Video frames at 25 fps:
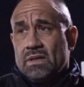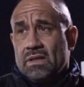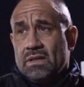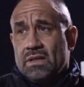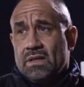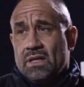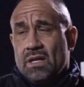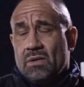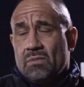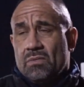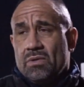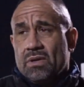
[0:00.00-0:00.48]

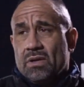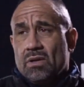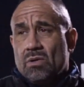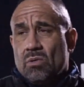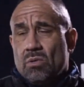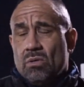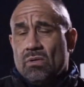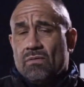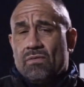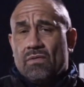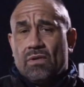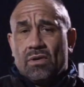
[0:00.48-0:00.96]
we're in a
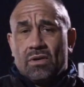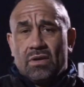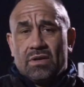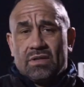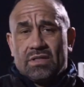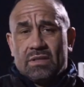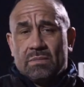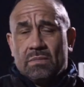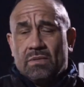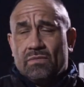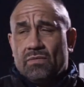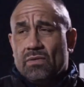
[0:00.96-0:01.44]
quarter-final
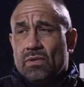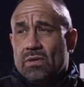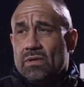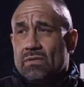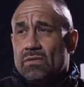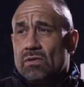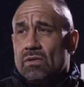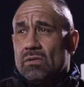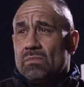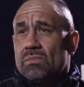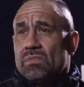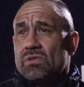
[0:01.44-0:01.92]
and semi-final
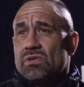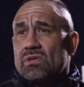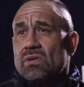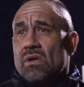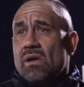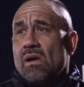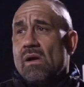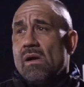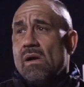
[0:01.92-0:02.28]
cups.